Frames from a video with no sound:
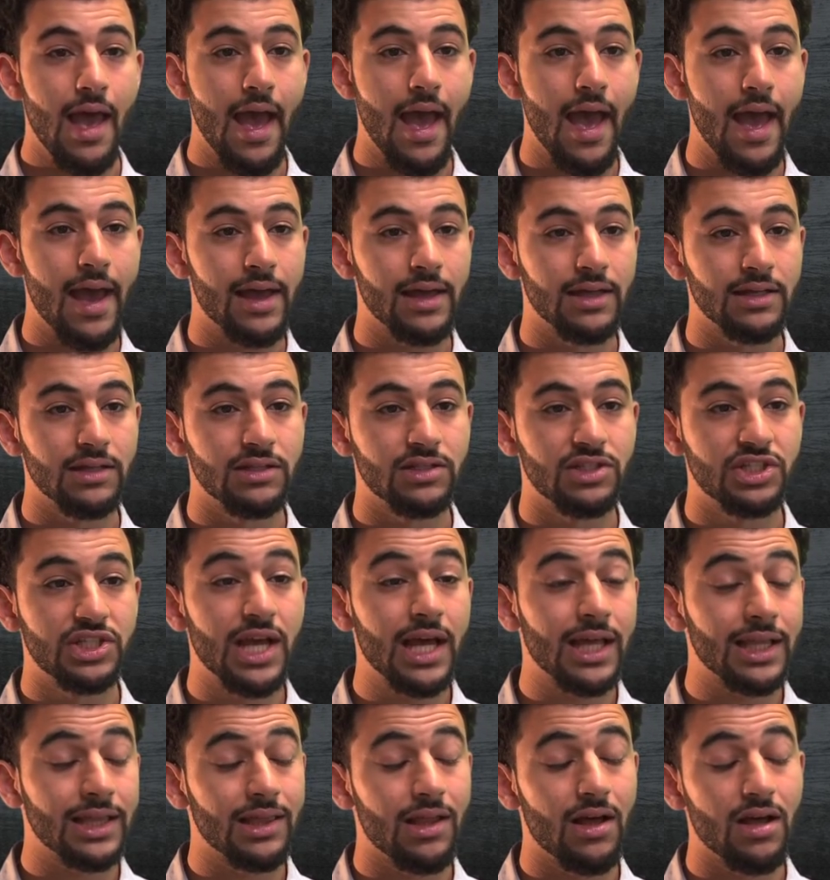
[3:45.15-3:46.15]
And she
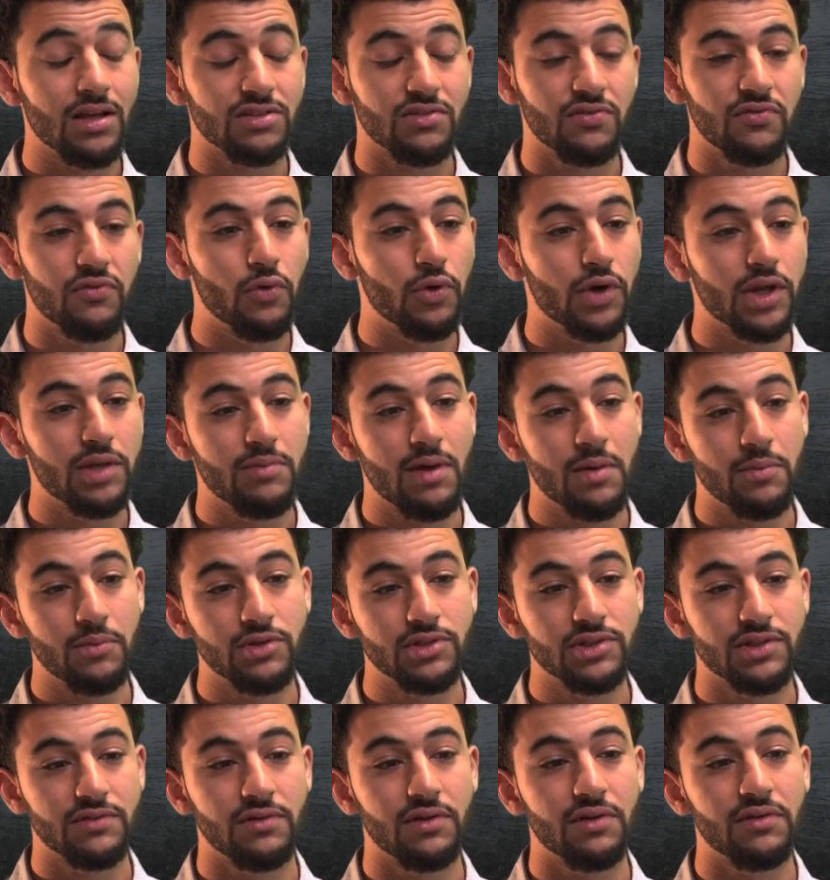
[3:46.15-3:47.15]
had lost 40
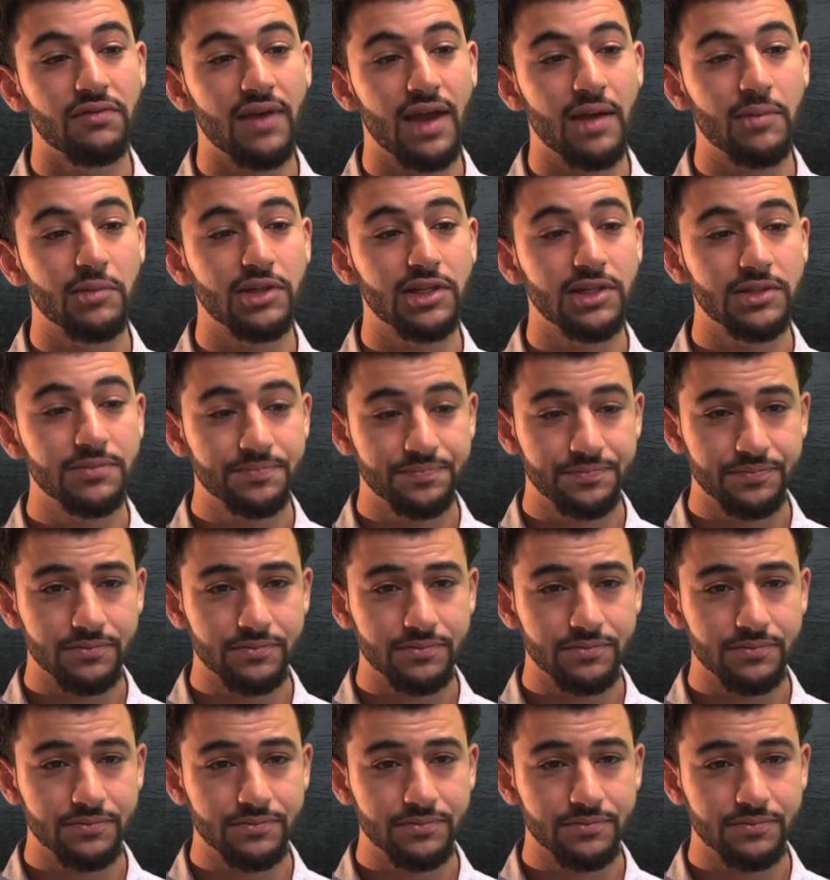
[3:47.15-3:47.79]
members of her family.